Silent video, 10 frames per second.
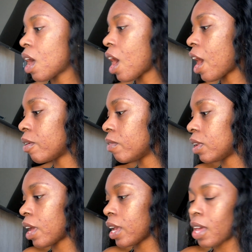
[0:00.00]
I don't
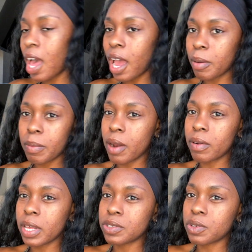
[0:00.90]
like
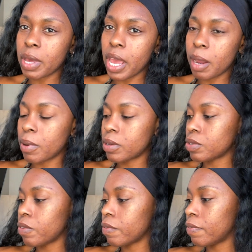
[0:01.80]
doing my eyebrows
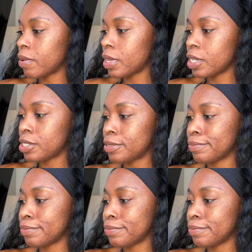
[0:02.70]
over foundation.